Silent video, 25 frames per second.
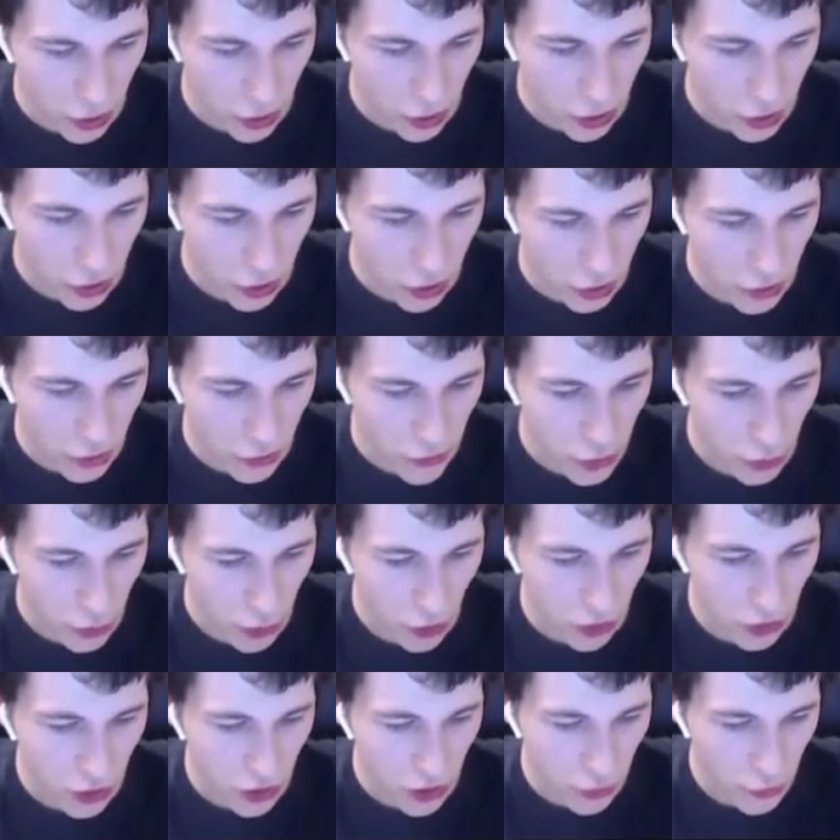So if you
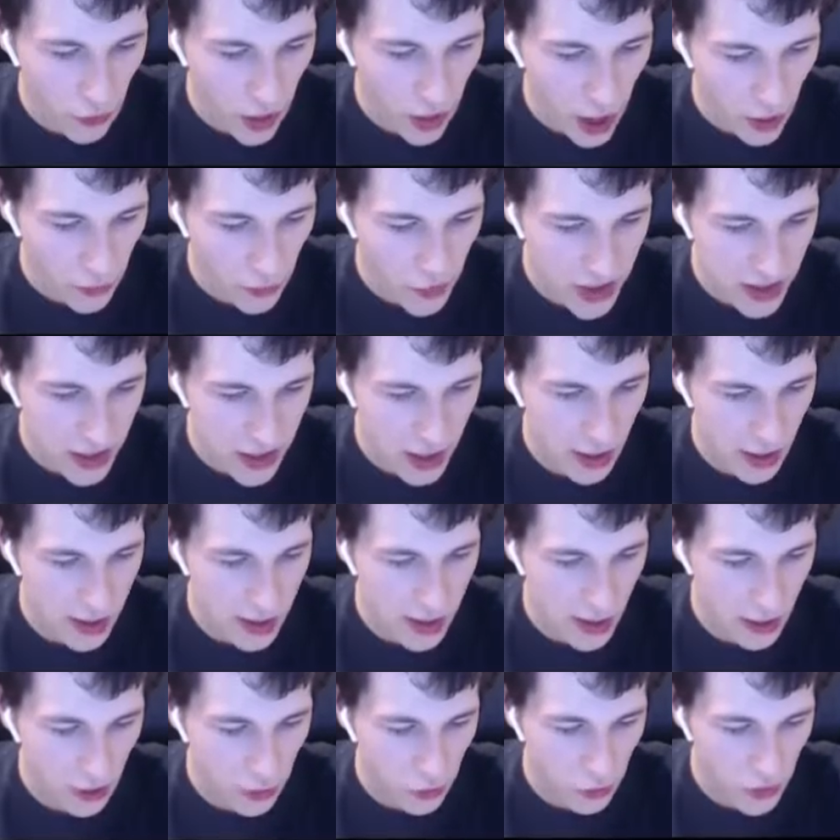want to find the
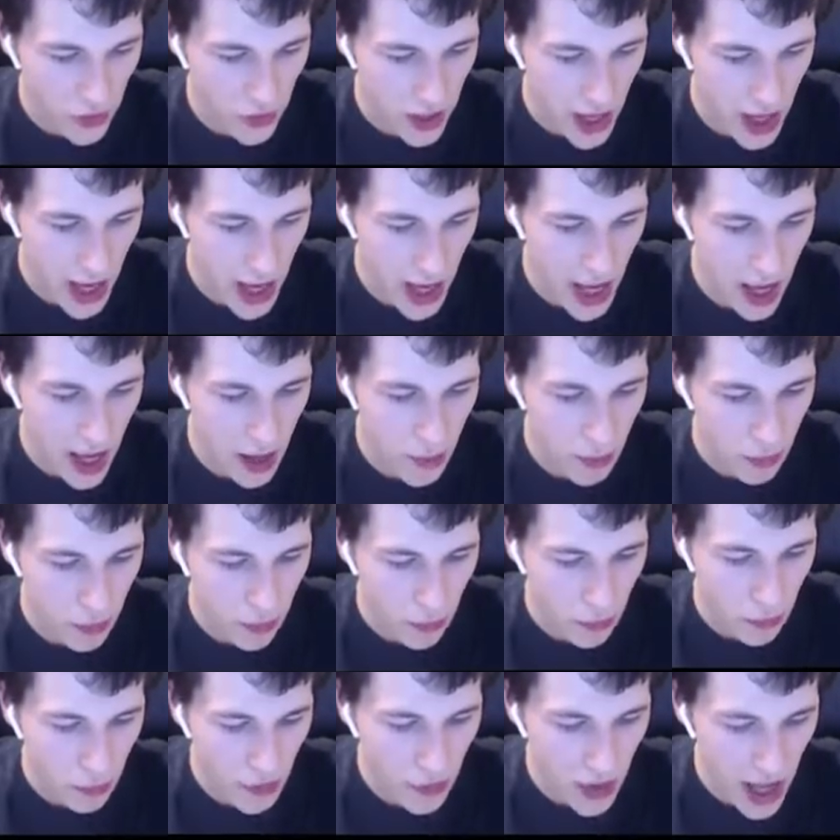settings for the
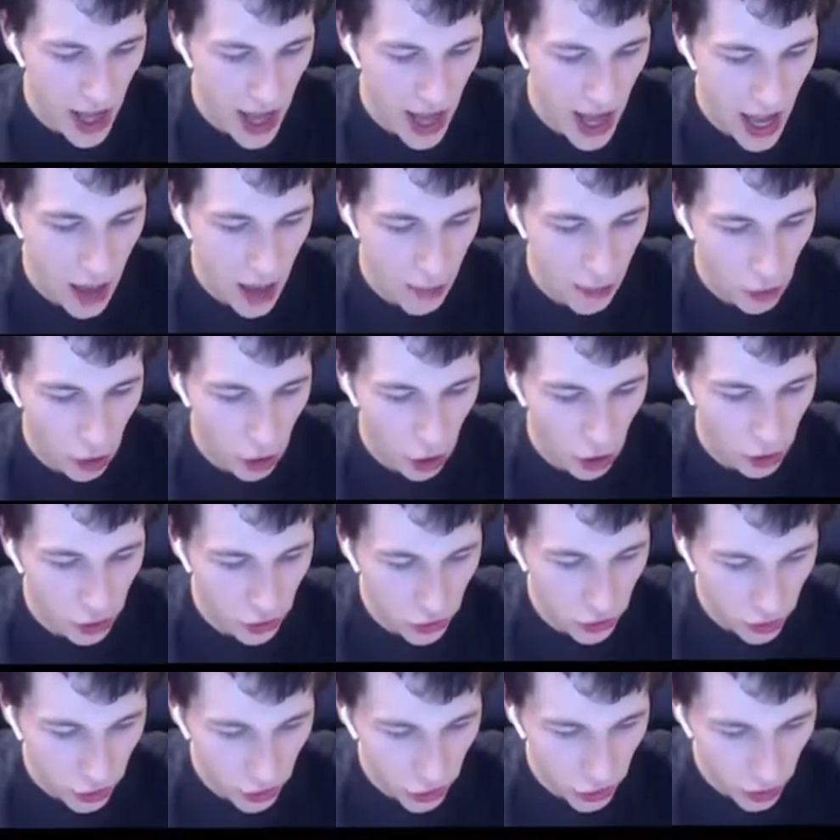
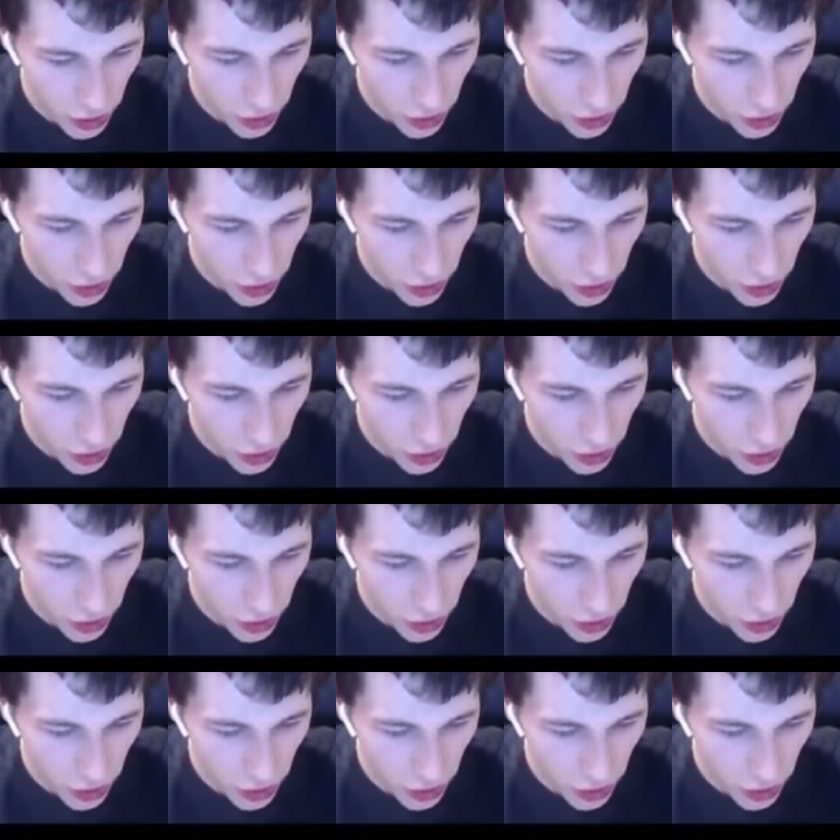AirPods,